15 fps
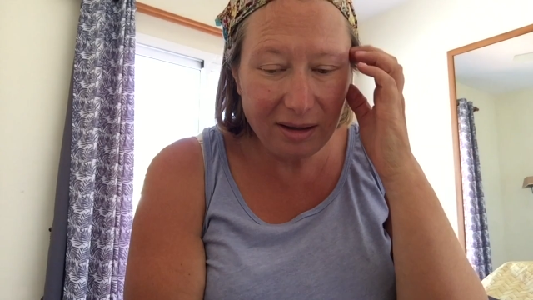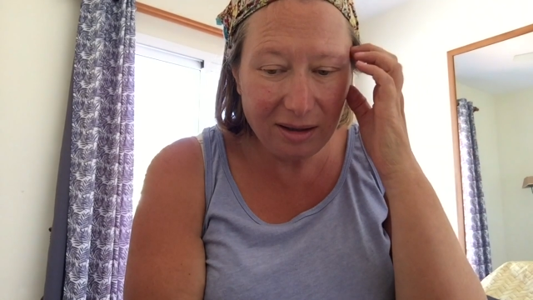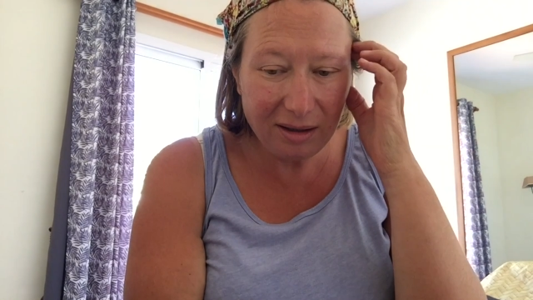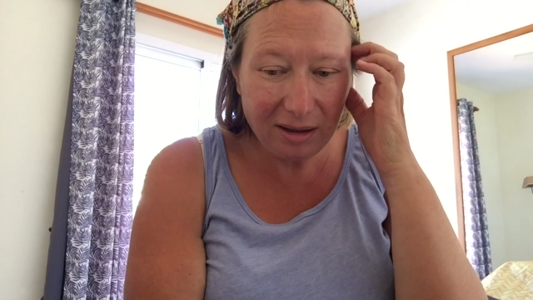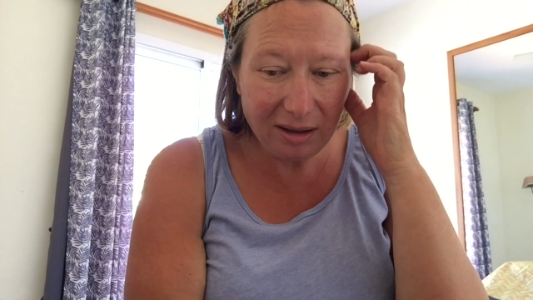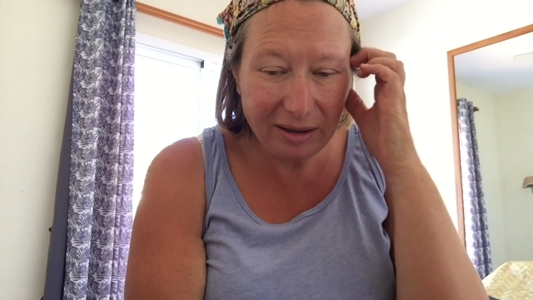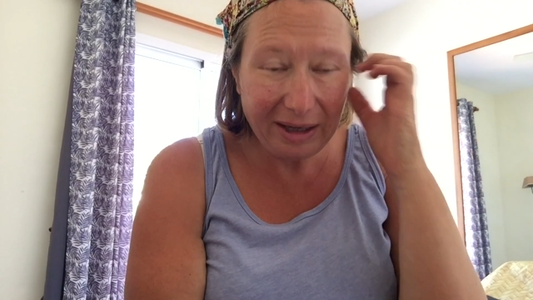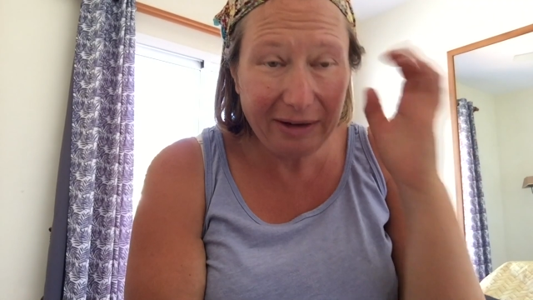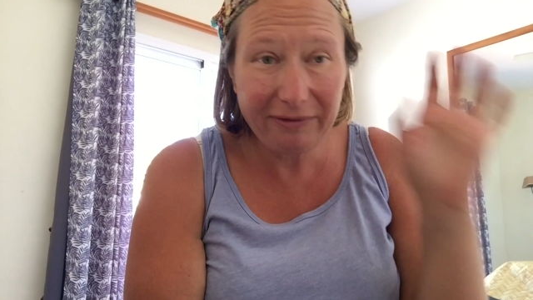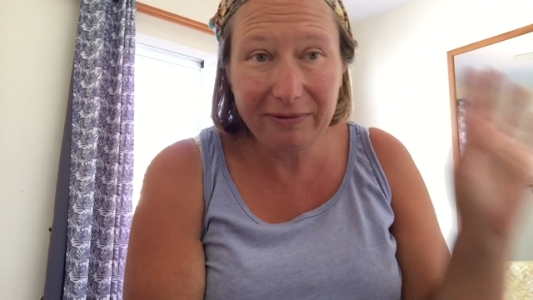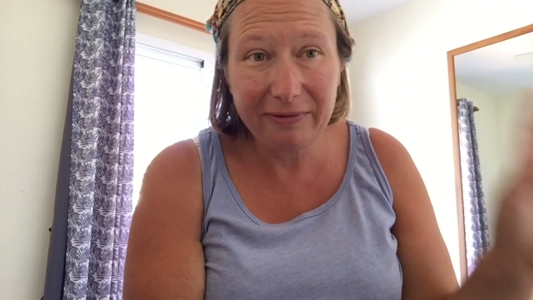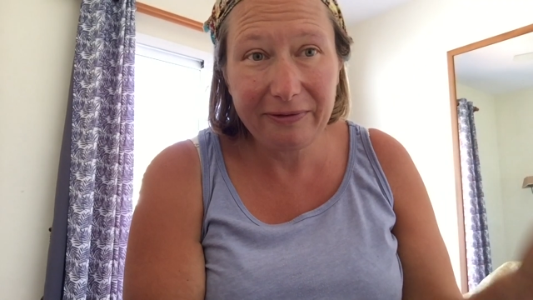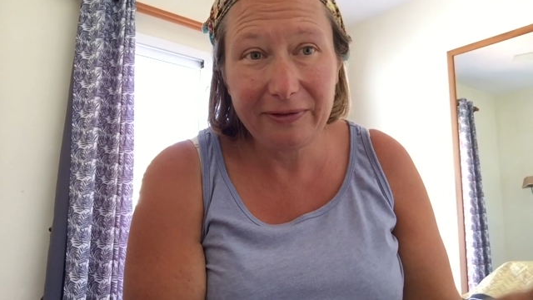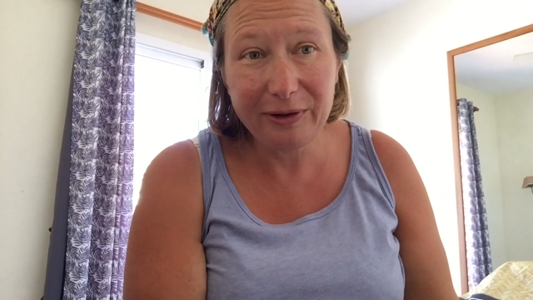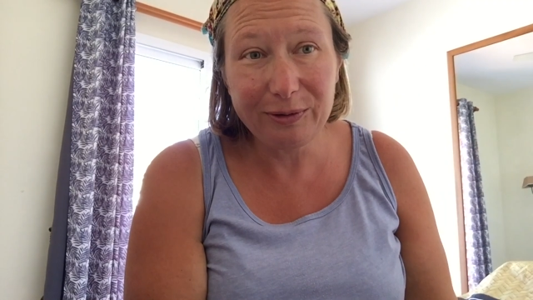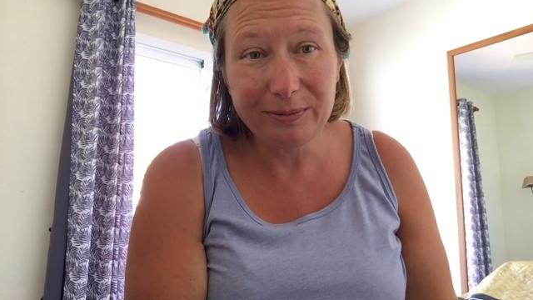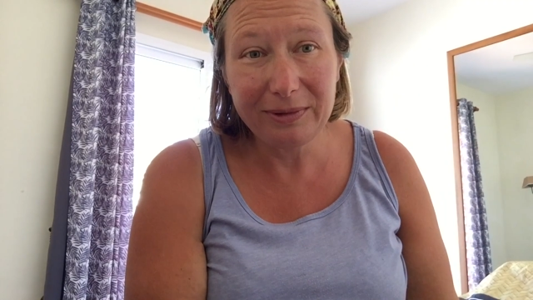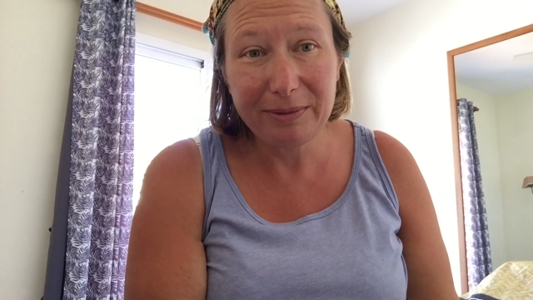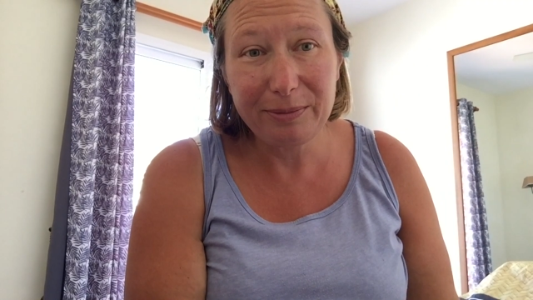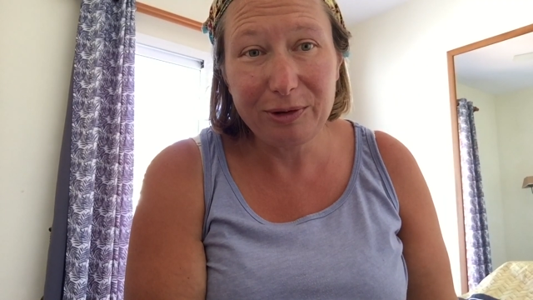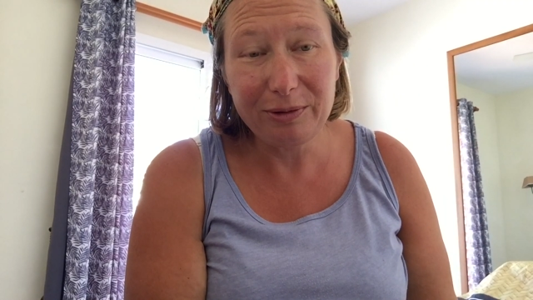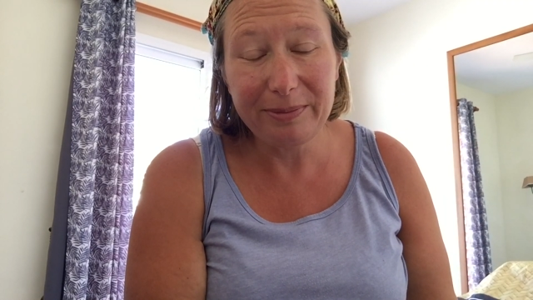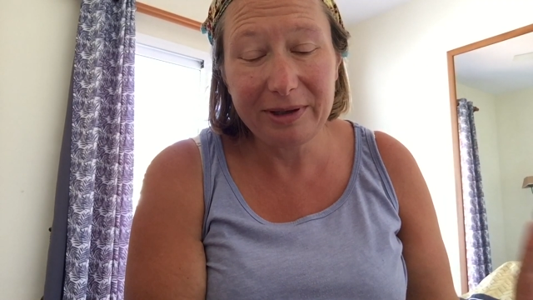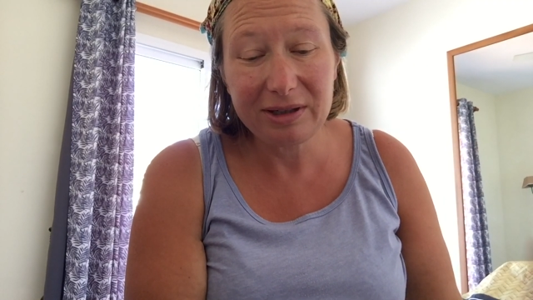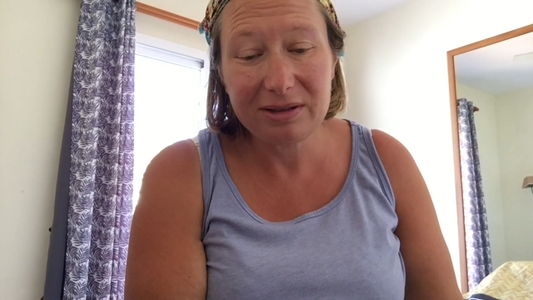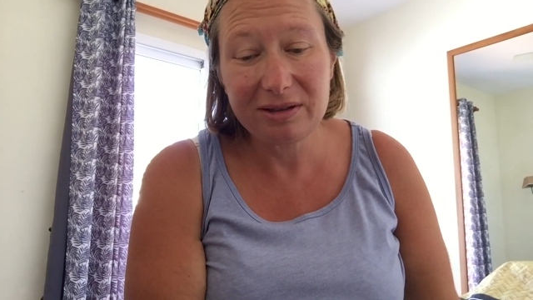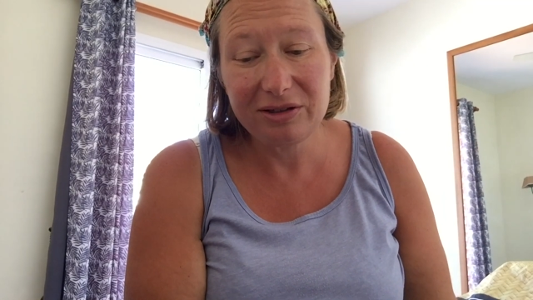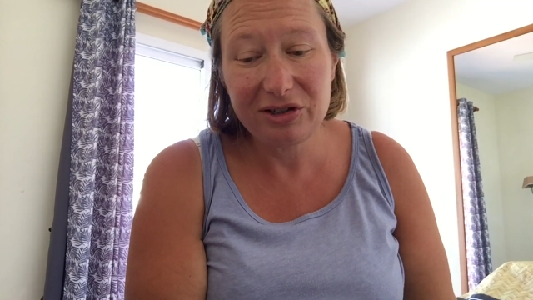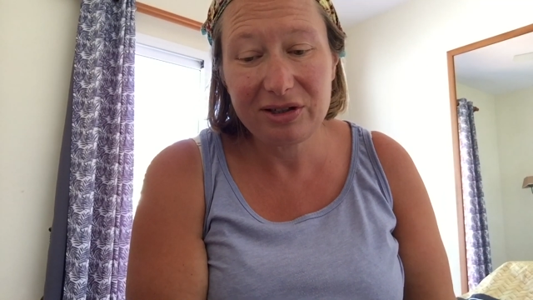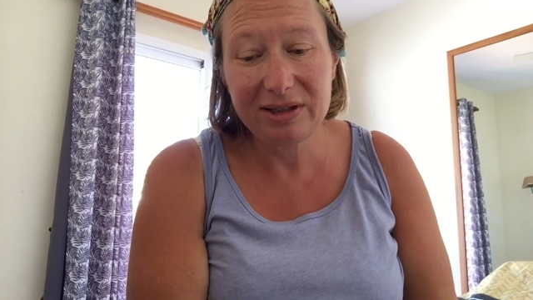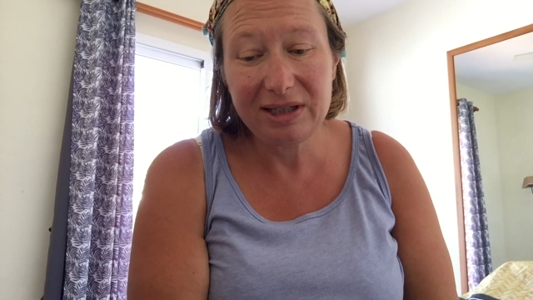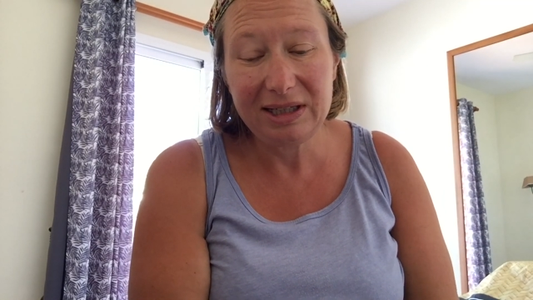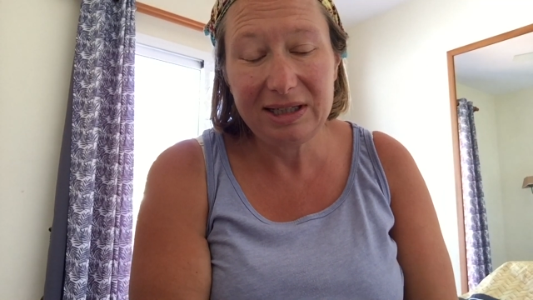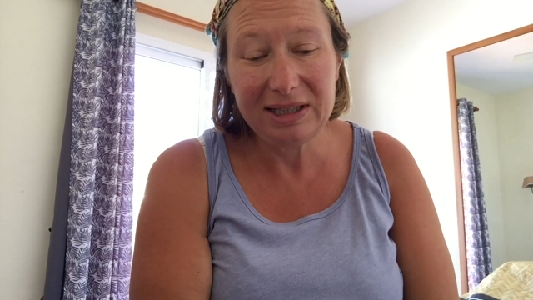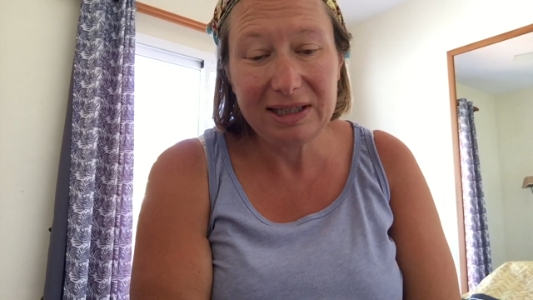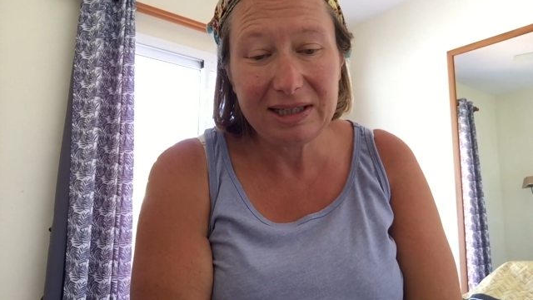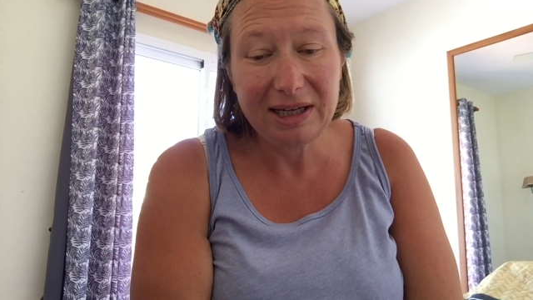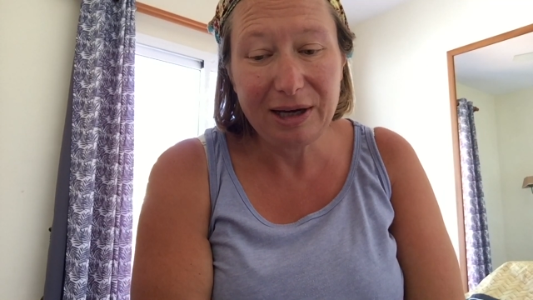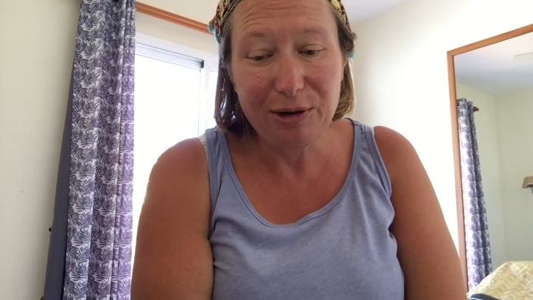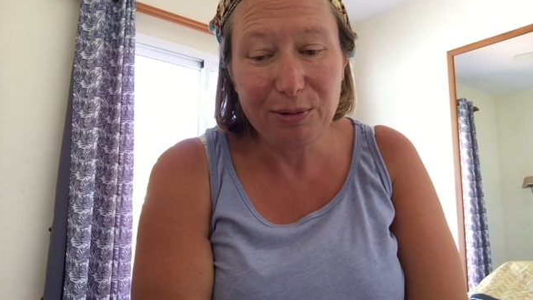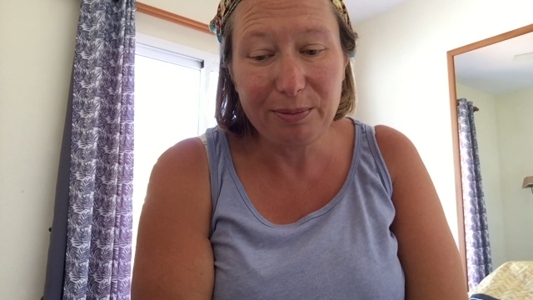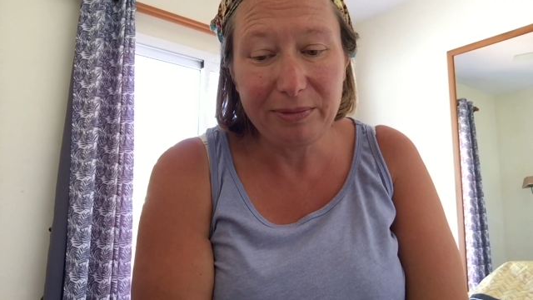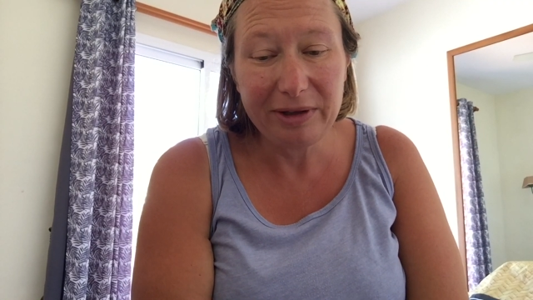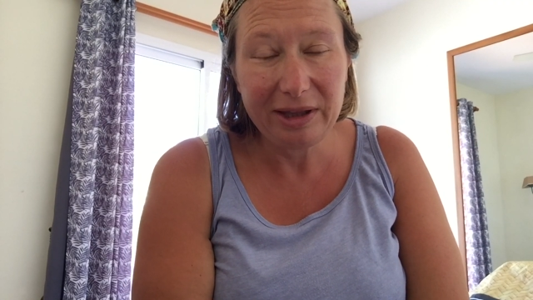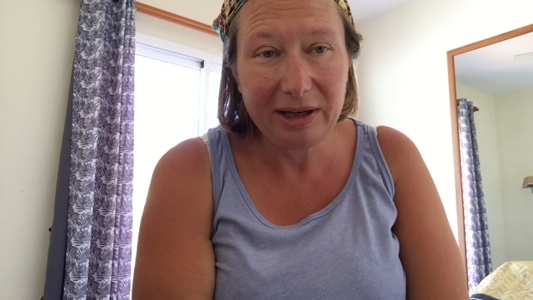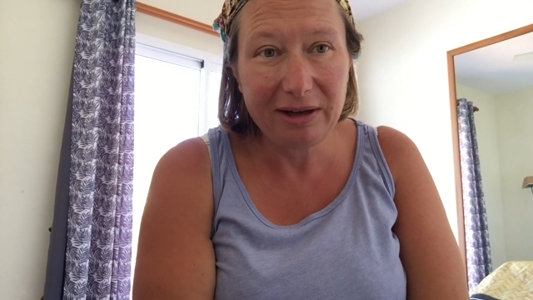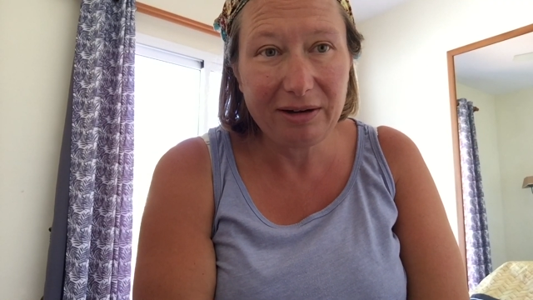I haven't filmed them all because I just needed to get on with it.